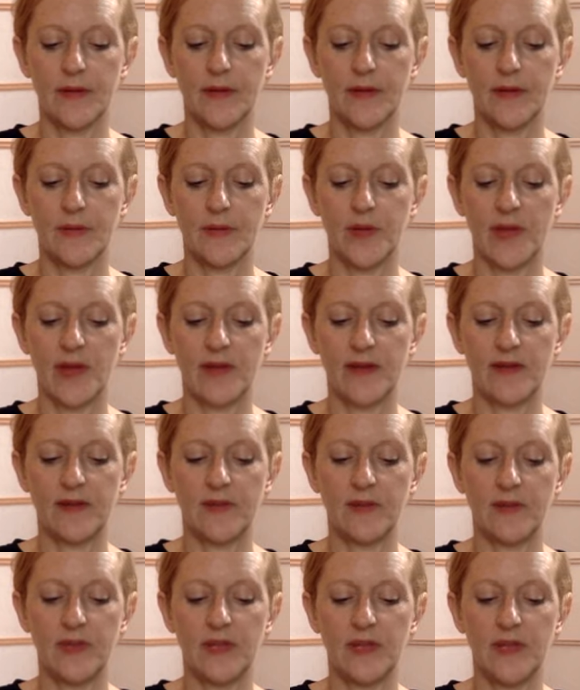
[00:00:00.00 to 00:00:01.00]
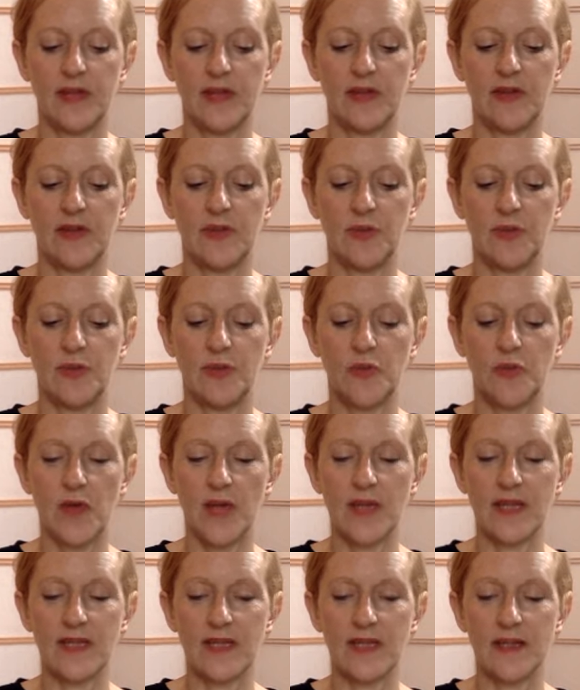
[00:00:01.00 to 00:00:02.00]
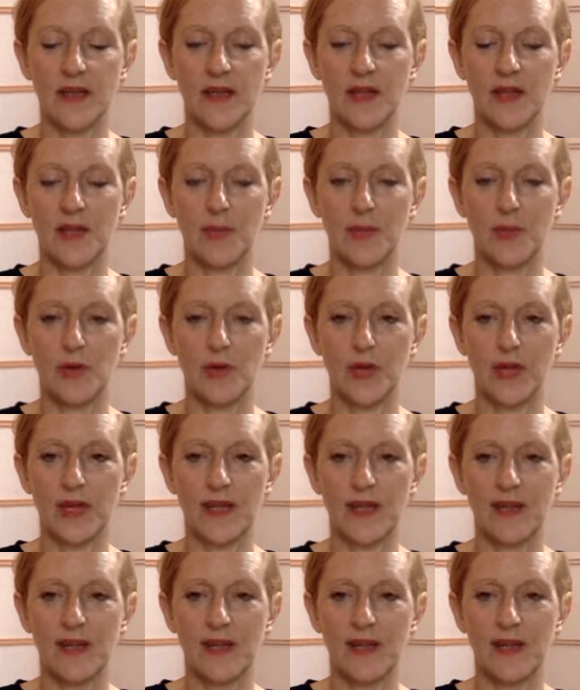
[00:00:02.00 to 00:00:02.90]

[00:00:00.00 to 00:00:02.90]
The practice begins with the right side of the body